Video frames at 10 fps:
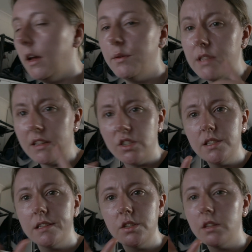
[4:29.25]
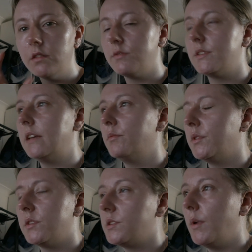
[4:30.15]
It was like just such a little
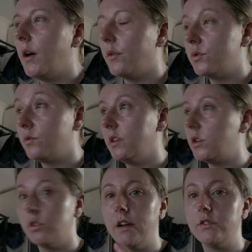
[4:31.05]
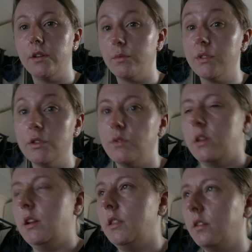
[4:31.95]
segment as well. It was really strange and it wasn't
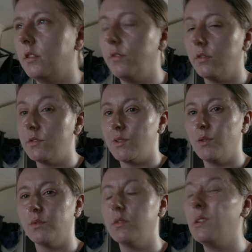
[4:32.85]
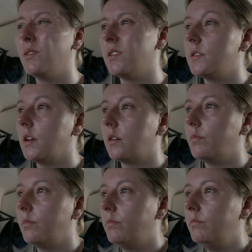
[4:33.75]
doing anything different, so I wonder if it is like a
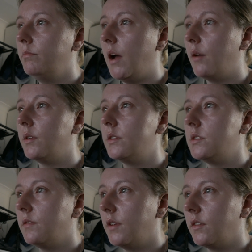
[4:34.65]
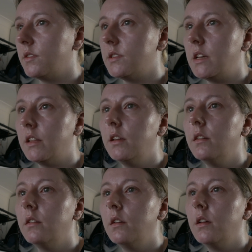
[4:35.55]
power interference
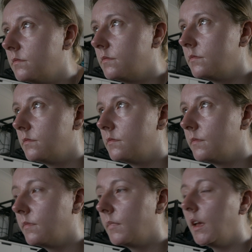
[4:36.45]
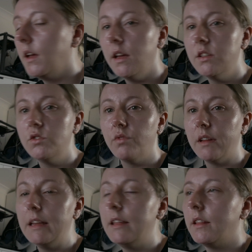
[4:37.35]
dealie. Why? It's
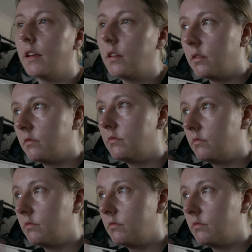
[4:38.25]
really like